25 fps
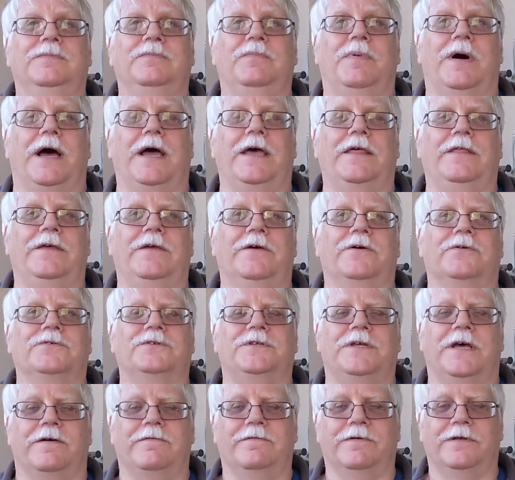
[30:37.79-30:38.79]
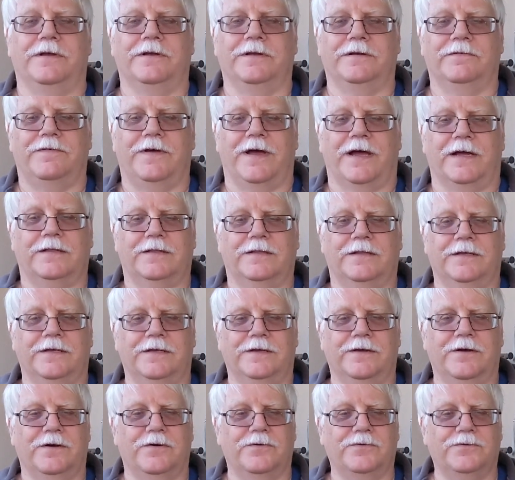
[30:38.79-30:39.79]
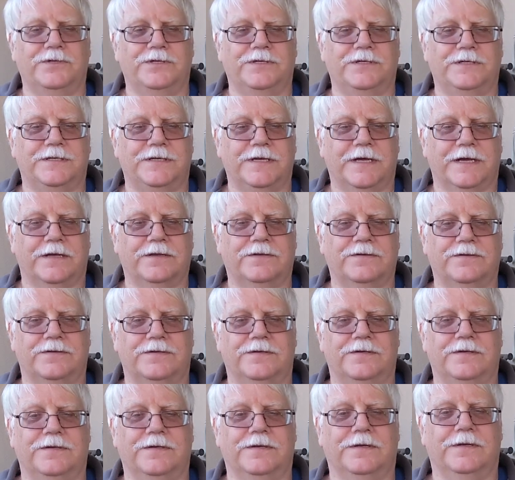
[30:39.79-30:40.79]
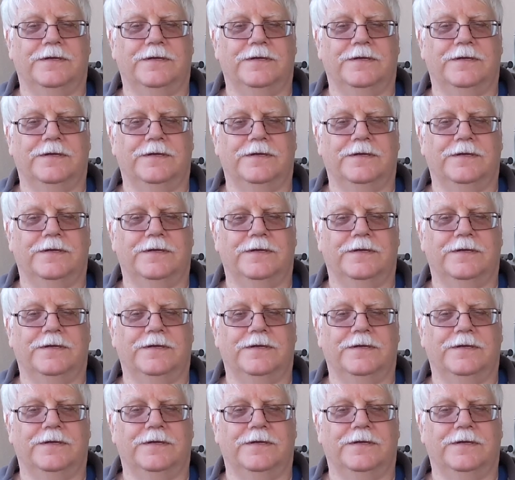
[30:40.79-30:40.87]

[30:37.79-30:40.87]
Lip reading: buy the 07. In fact, the 06,